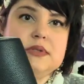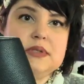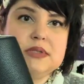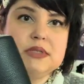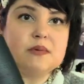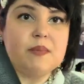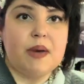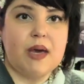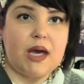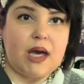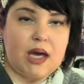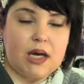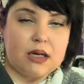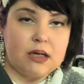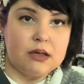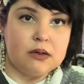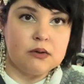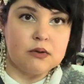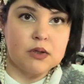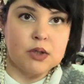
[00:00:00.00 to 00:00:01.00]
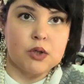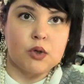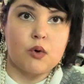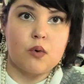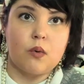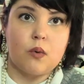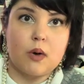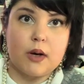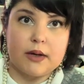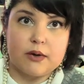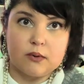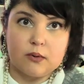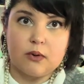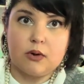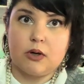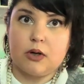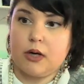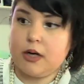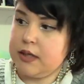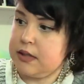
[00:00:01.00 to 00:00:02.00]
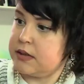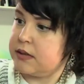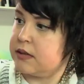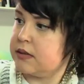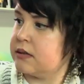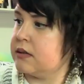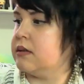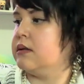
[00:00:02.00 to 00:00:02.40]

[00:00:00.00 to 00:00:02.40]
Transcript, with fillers: this bag quite a lot